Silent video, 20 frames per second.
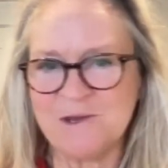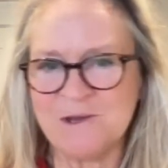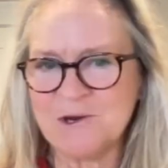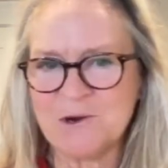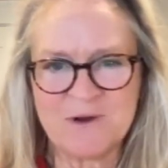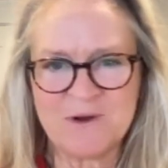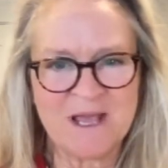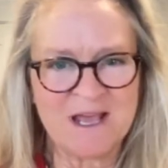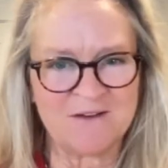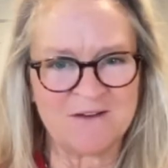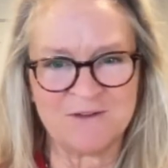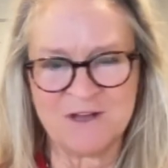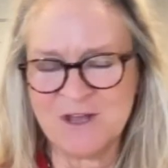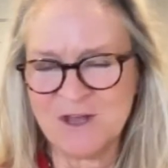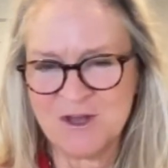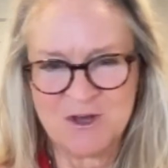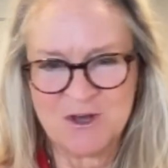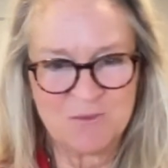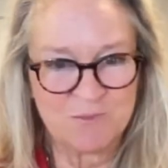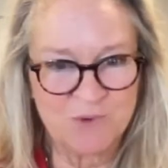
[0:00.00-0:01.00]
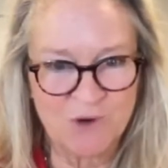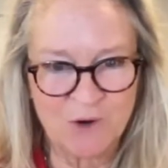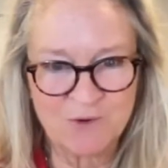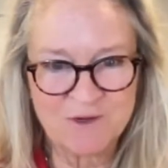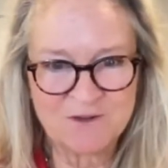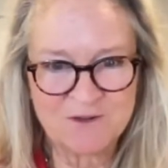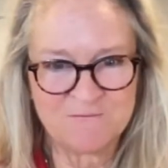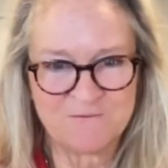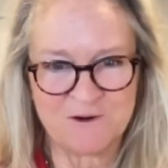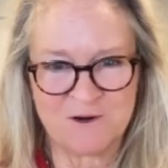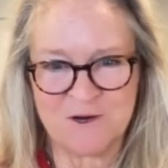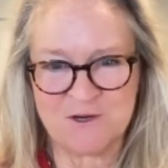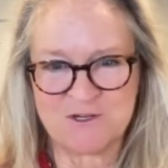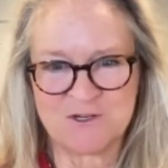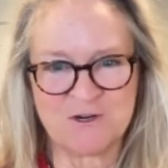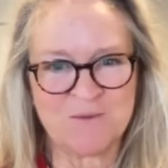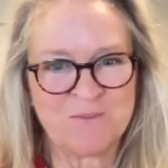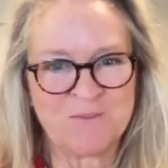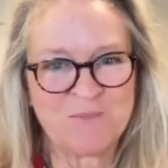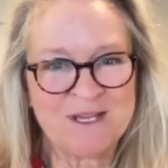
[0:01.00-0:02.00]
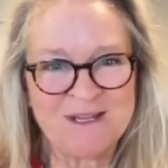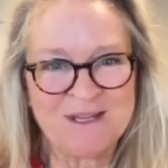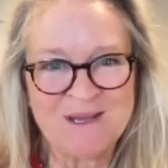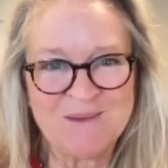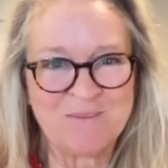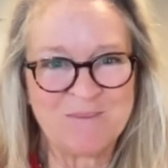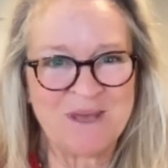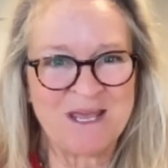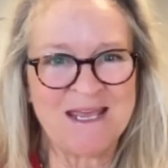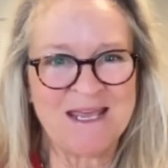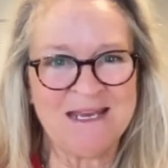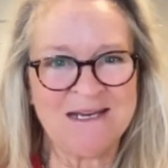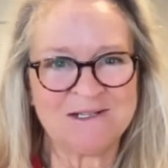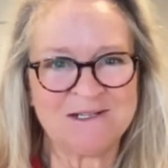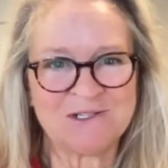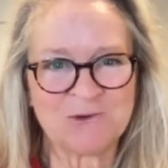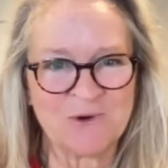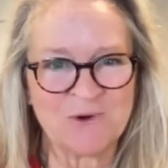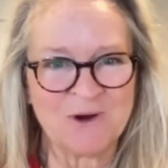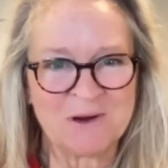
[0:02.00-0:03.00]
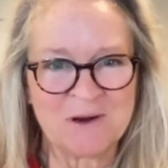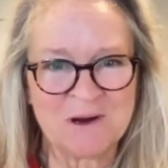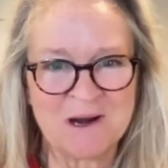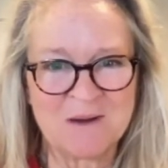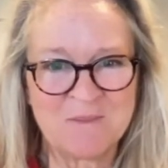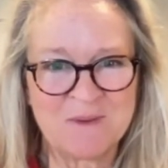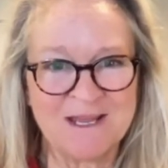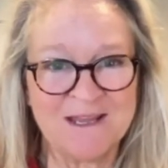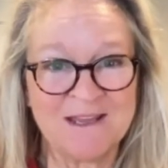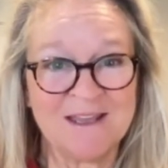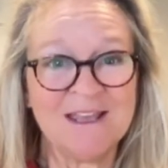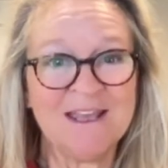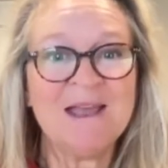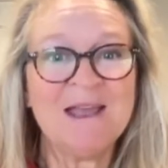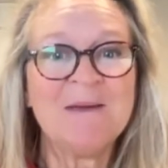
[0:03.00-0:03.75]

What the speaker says: You don't have broken furniture, peeling paint, torn carpeting.